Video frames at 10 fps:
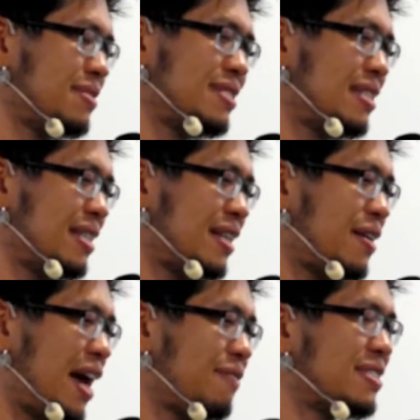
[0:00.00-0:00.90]
It was, you
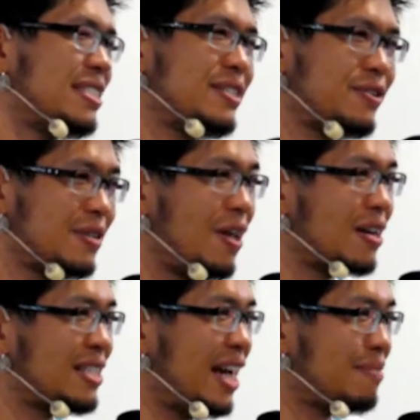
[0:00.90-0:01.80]
know, I haven't seen you in a
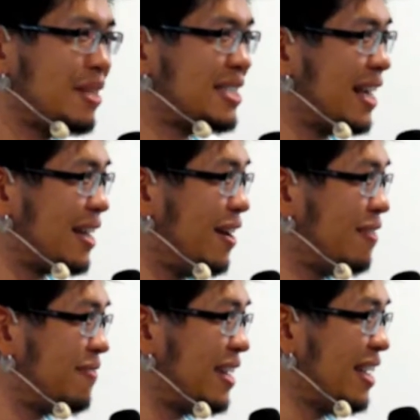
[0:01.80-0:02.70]
long time. Let's get
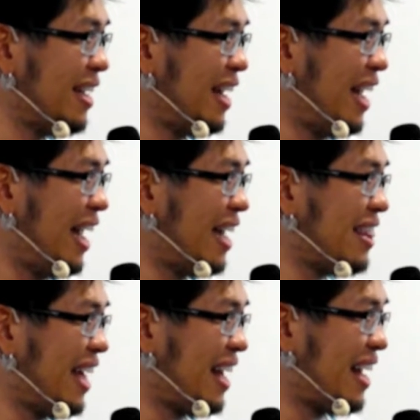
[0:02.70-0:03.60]
coffee.
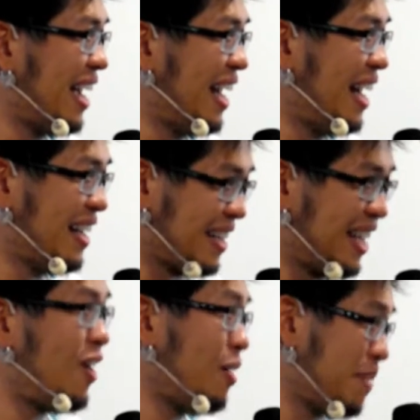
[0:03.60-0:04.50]
And then
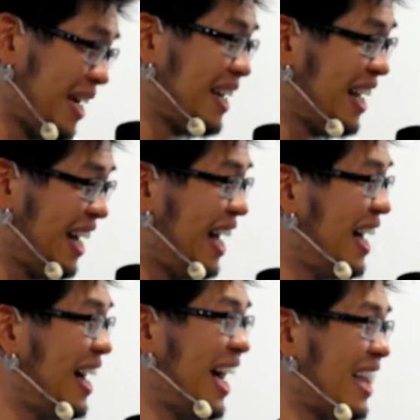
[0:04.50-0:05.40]
call me,
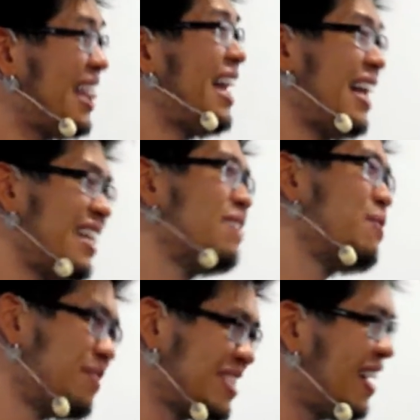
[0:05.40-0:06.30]
uh, and then and
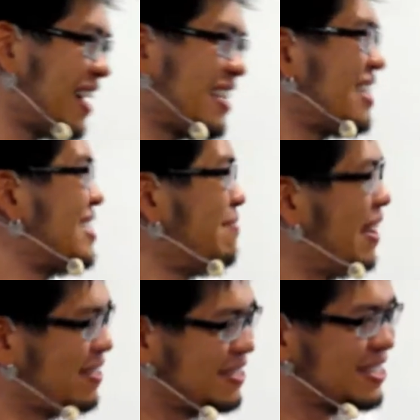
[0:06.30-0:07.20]
then we would talk, and then
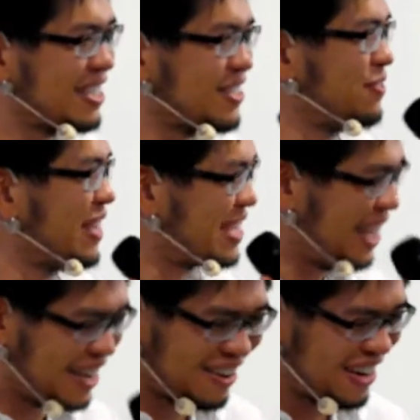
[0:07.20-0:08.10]
somehow, usually two weeks
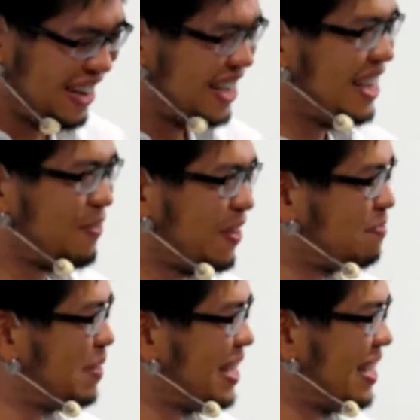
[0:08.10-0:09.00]
later, they
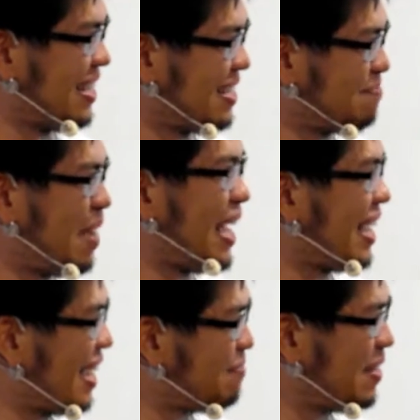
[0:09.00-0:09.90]
would be
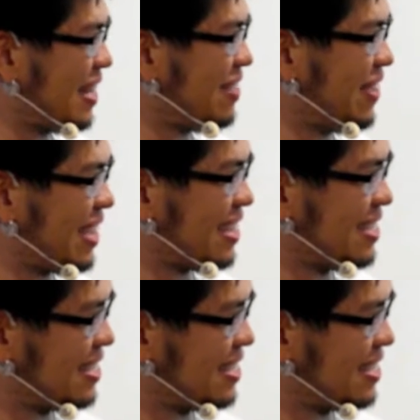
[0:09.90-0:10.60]
packing up and leaving.